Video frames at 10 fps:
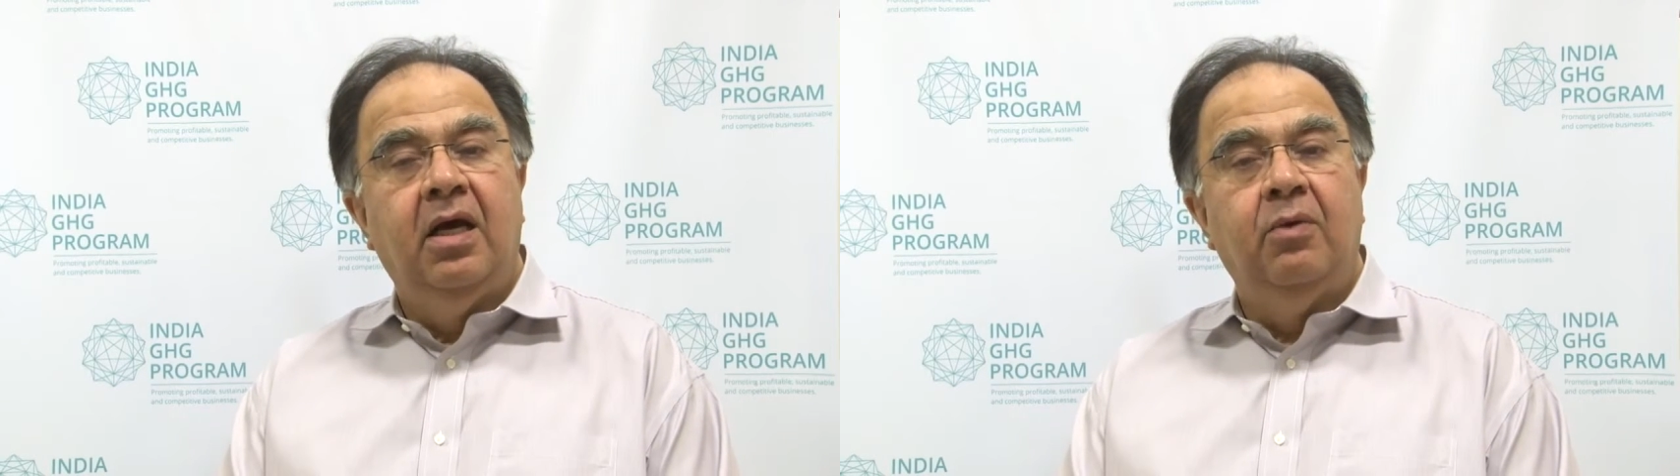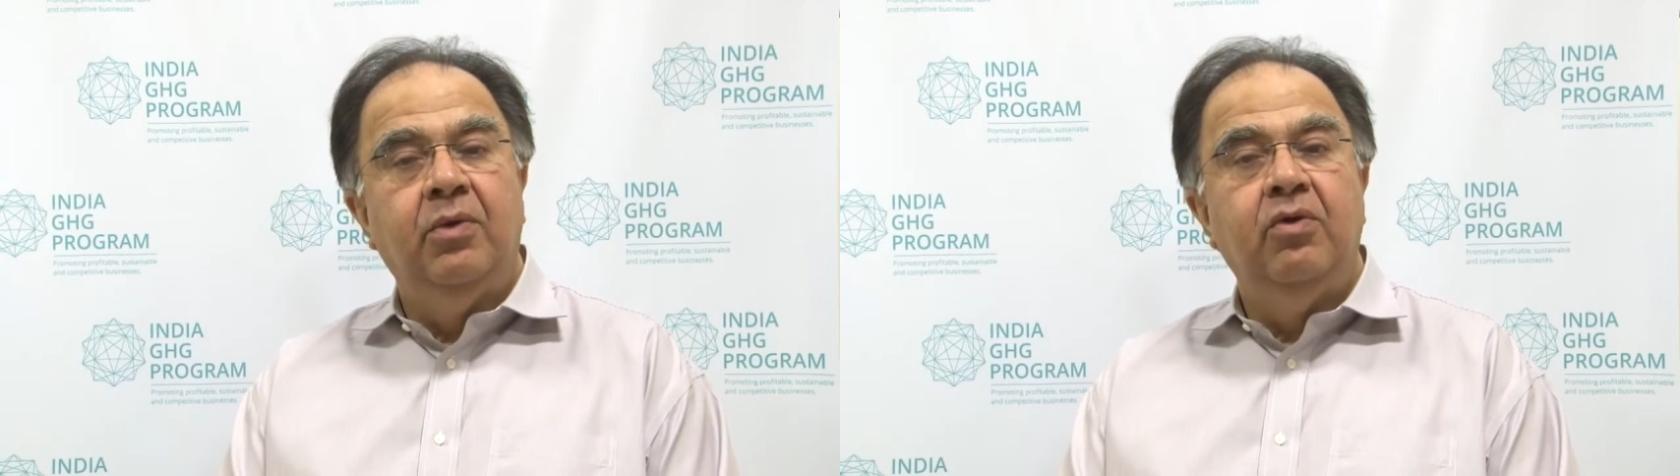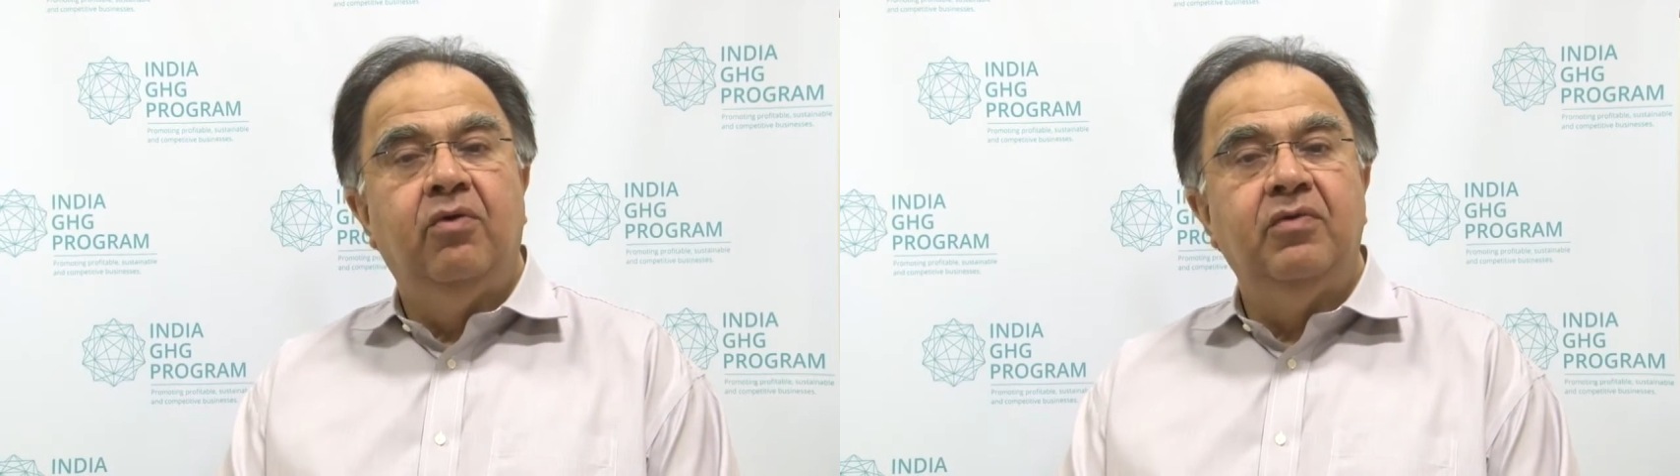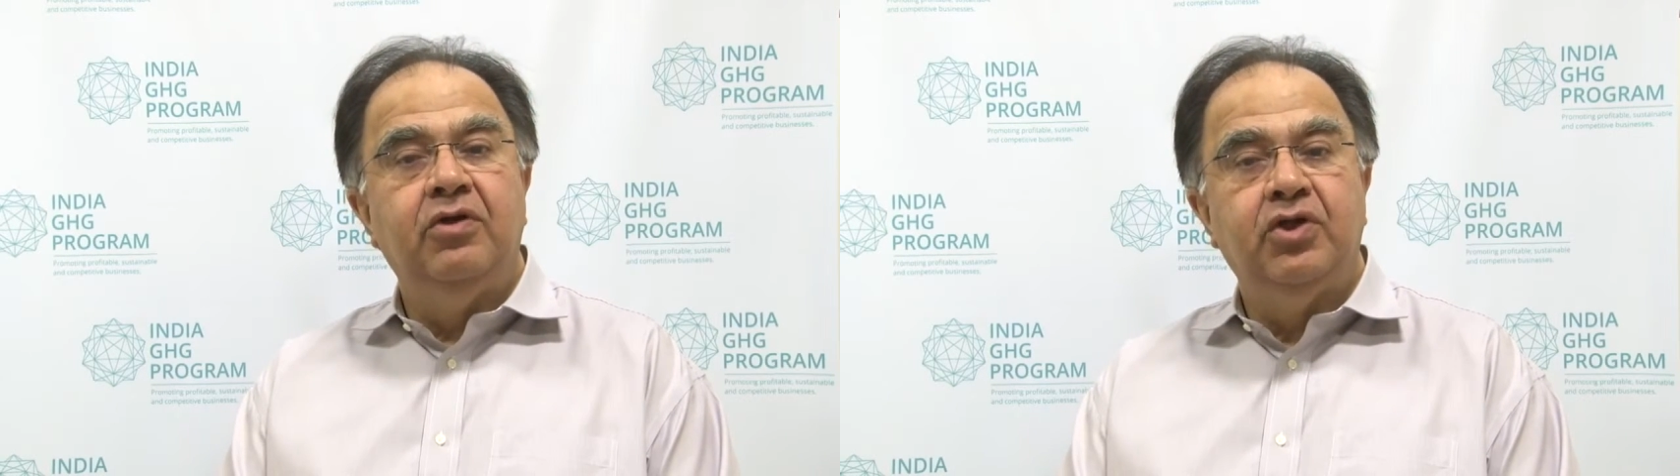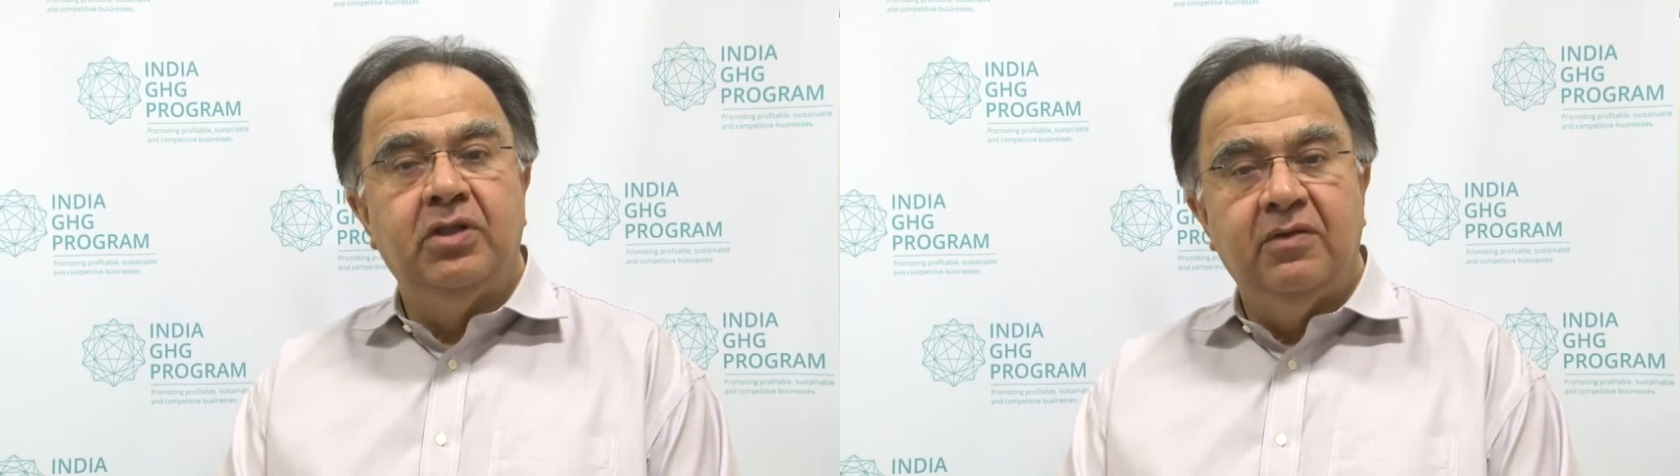We know of
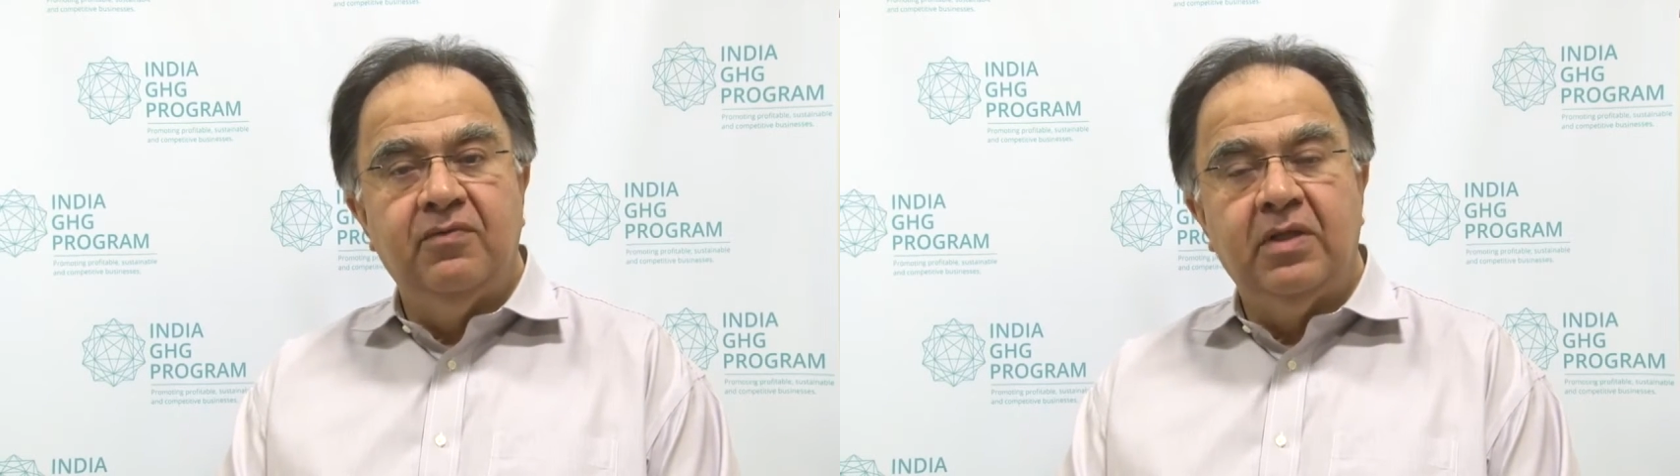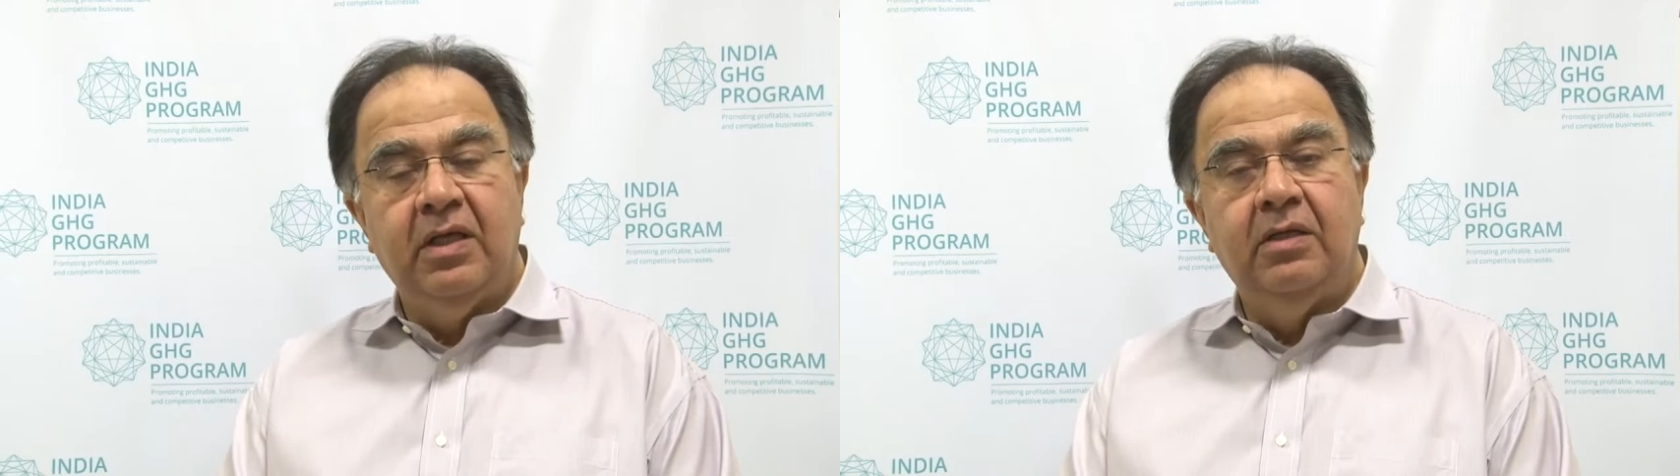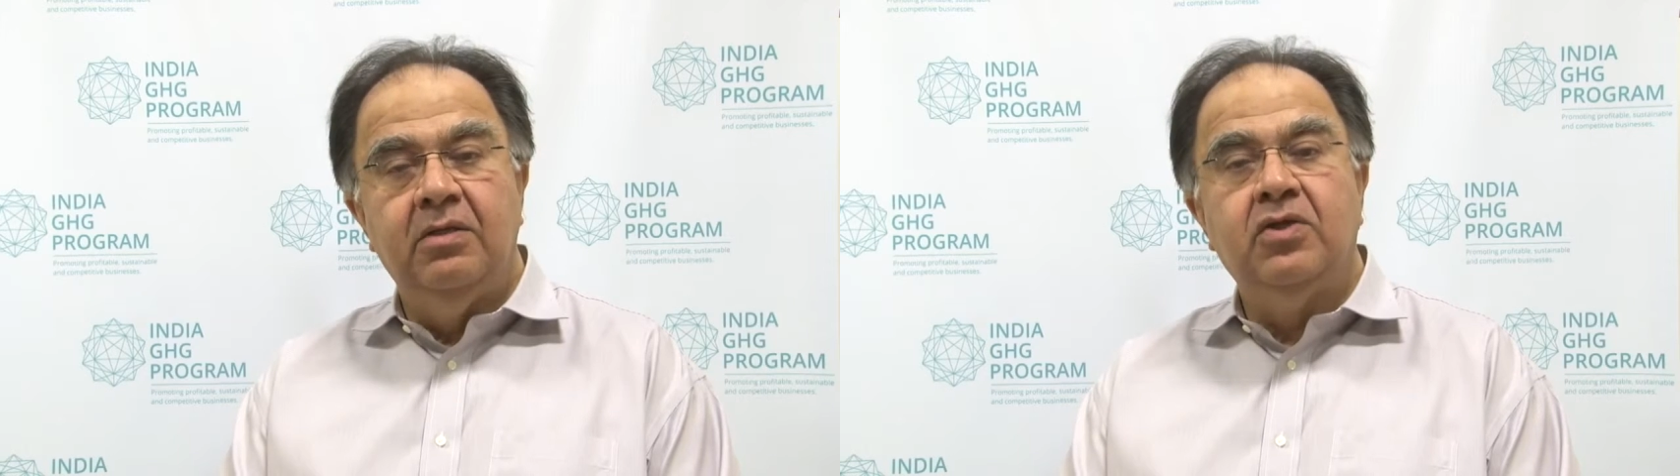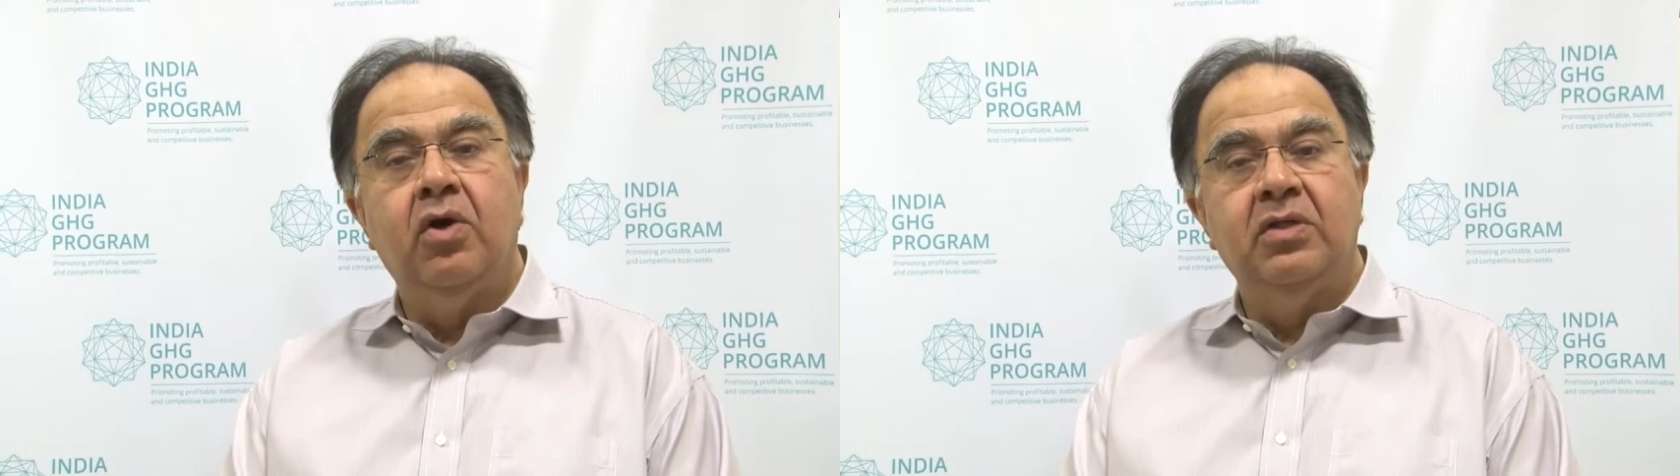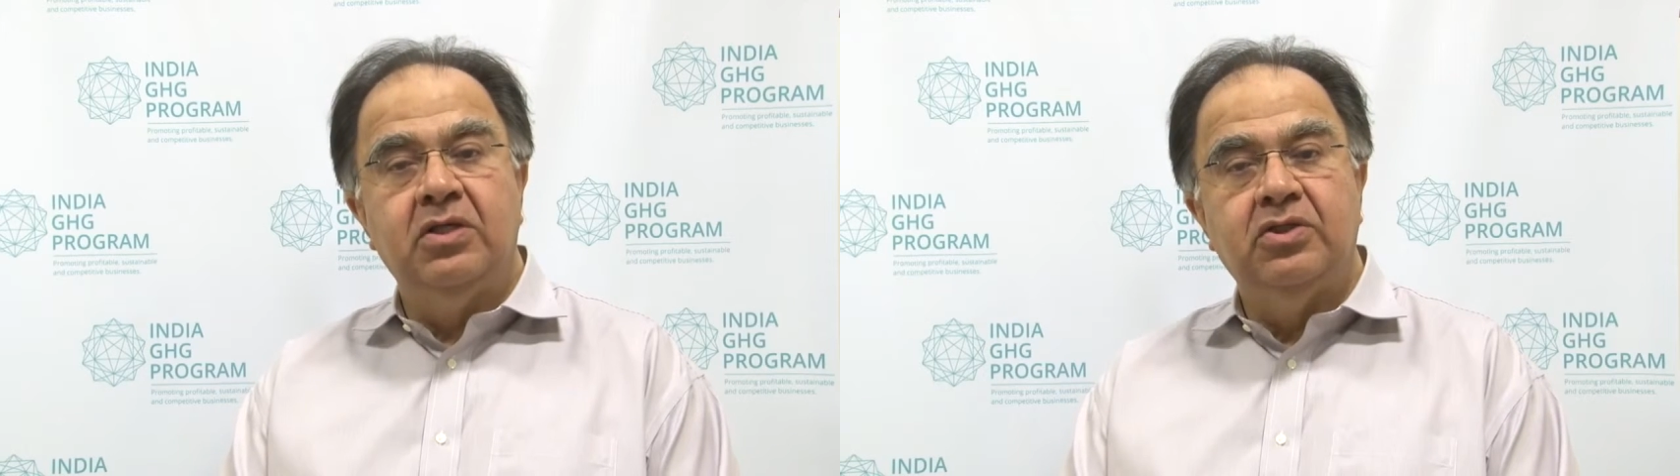initiatives in
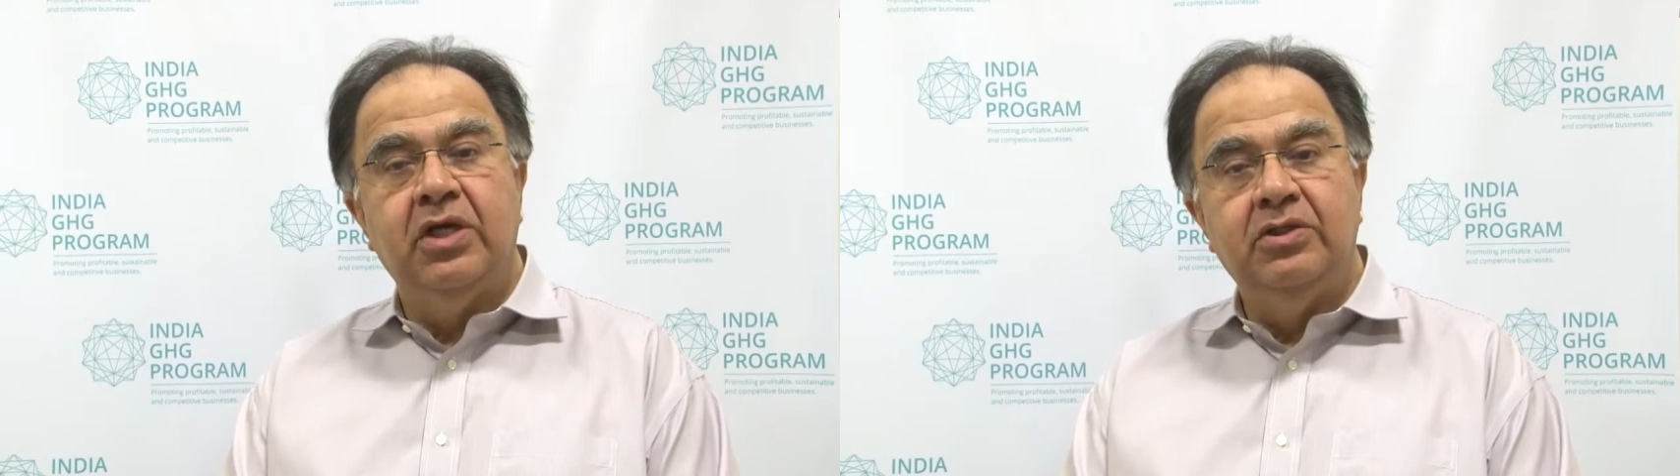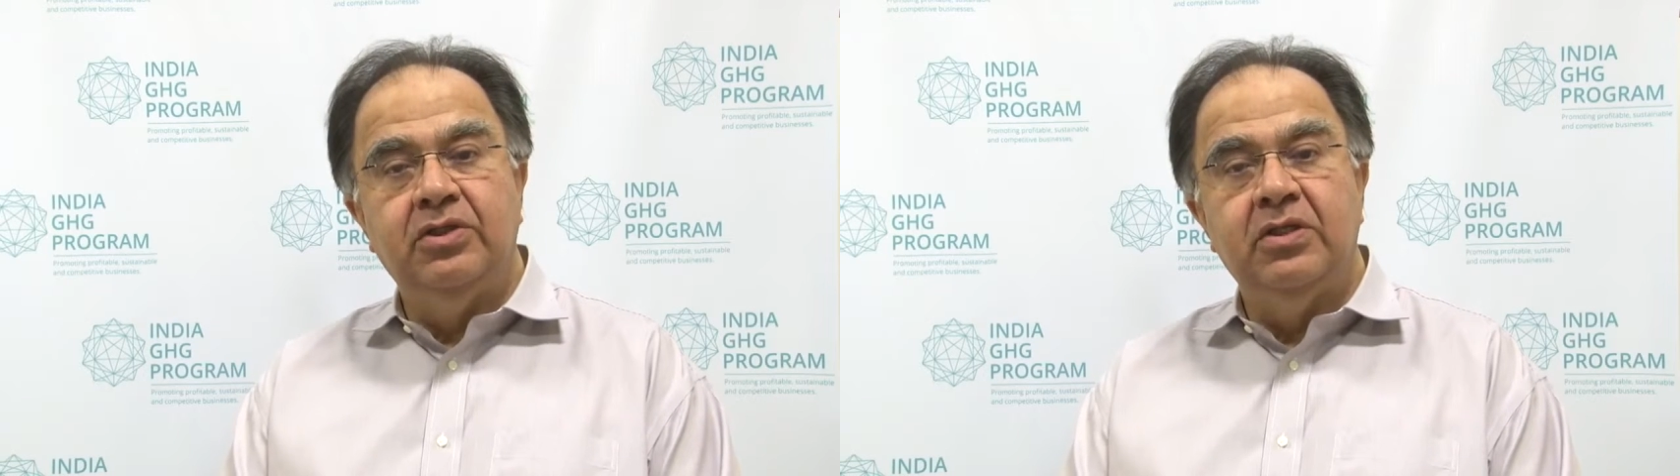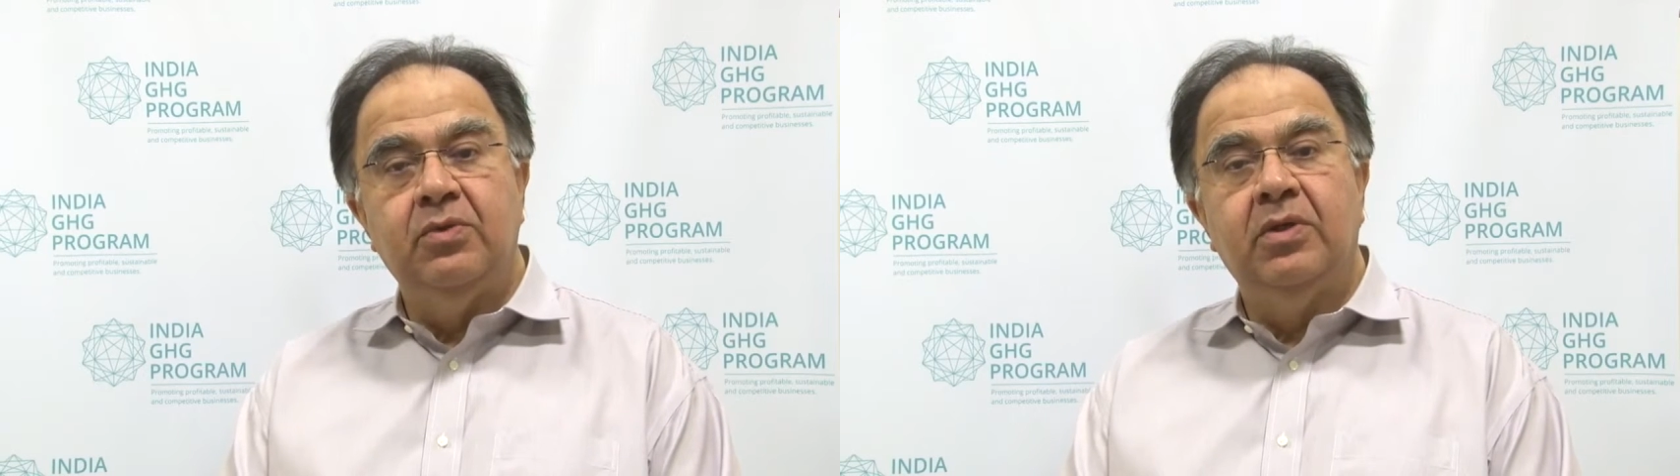stock exchanges